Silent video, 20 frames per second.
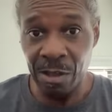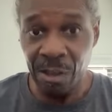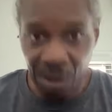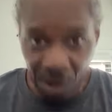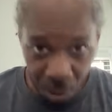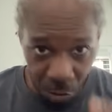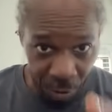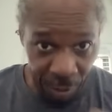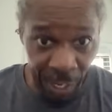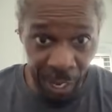
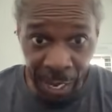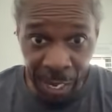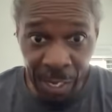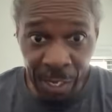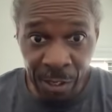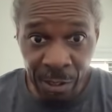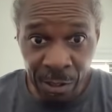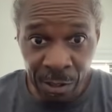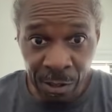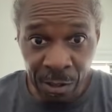
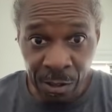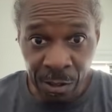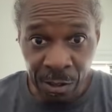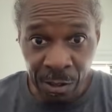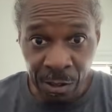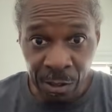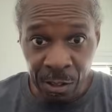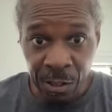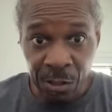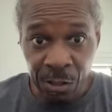Okay?
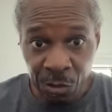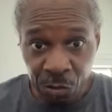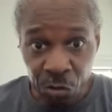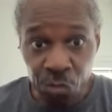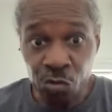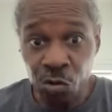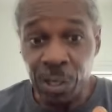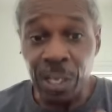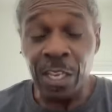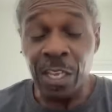So
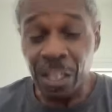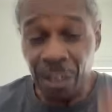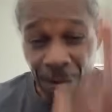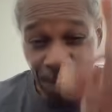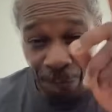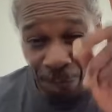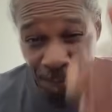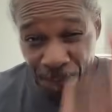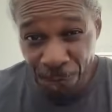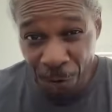you can get a
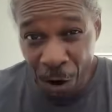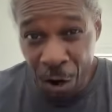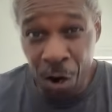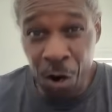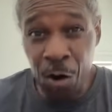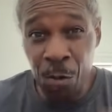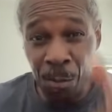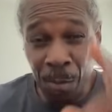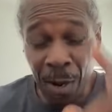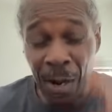
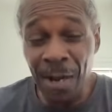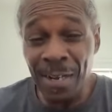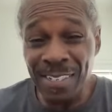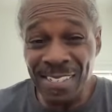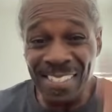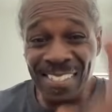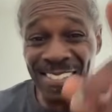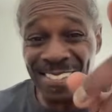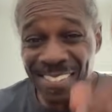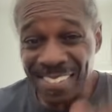firm
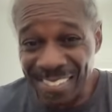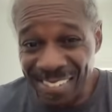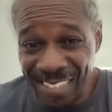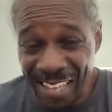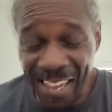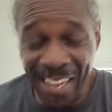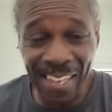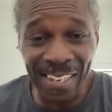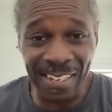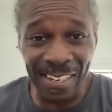
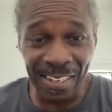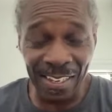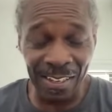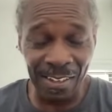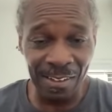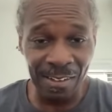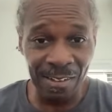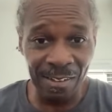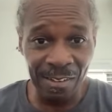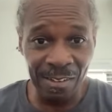
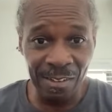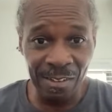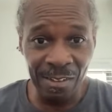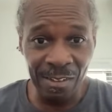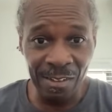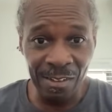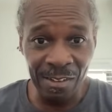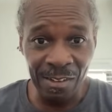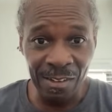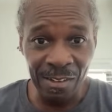understanding
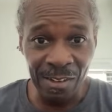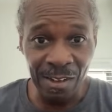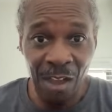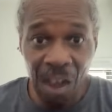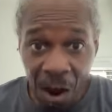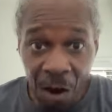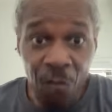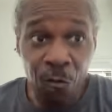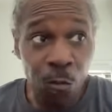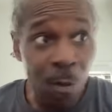
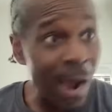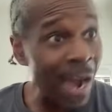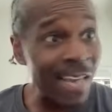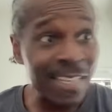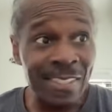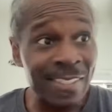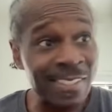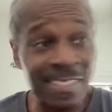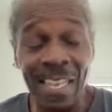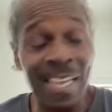of why I
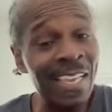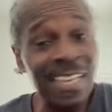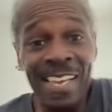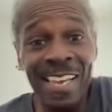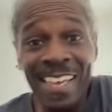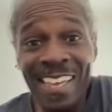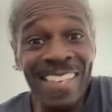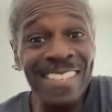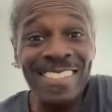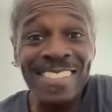say
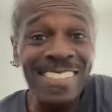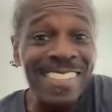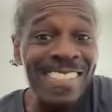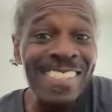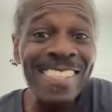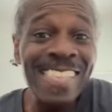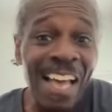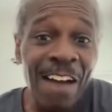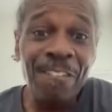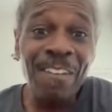it's
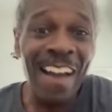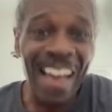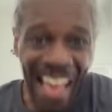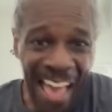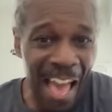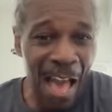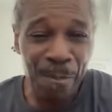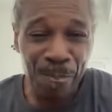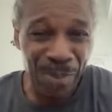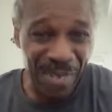never
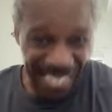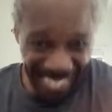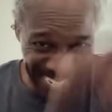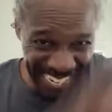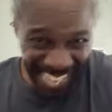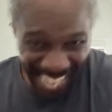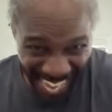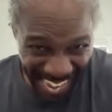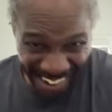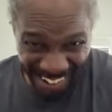happening
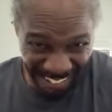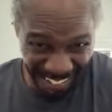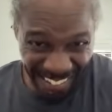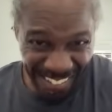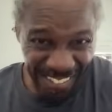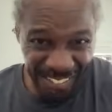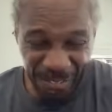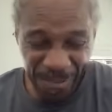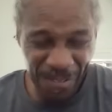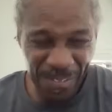here.
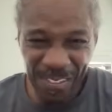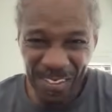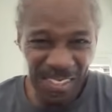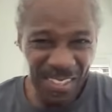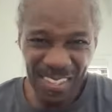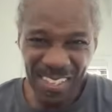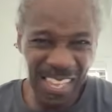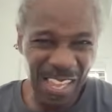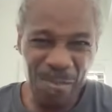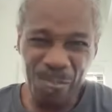
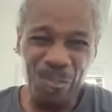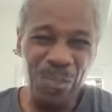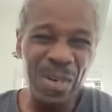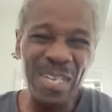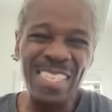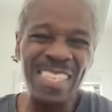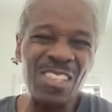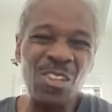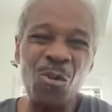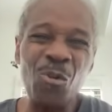You ain't
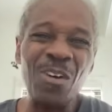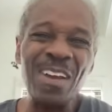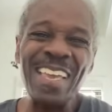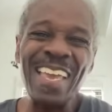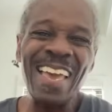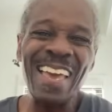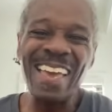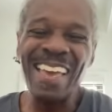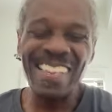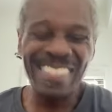putting no
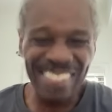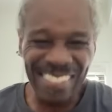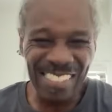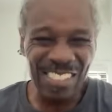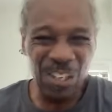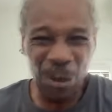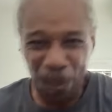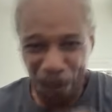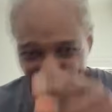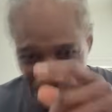cash in
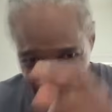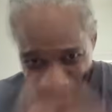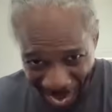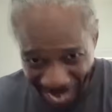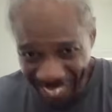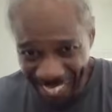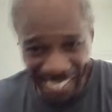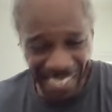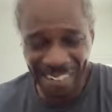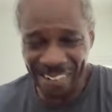your
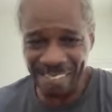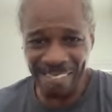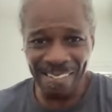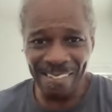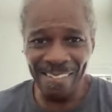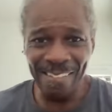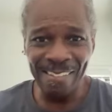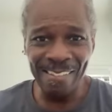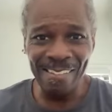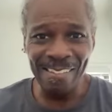pocket,
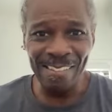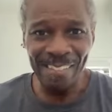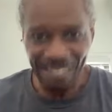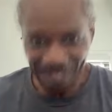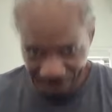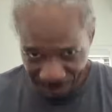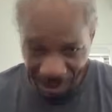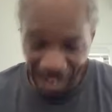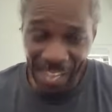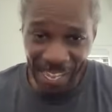
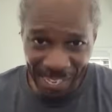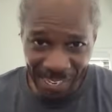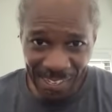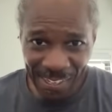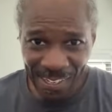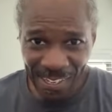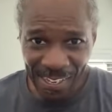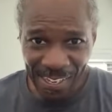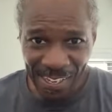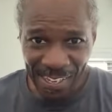right?
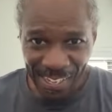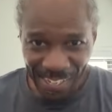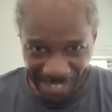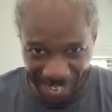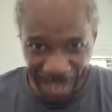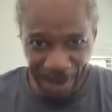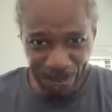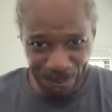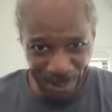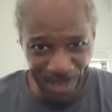
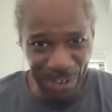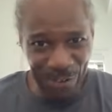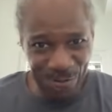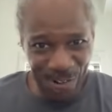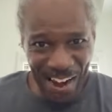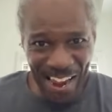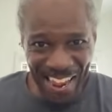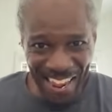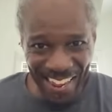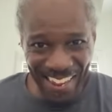Like Big
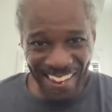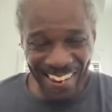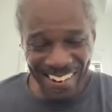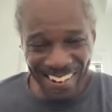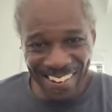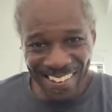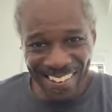Red.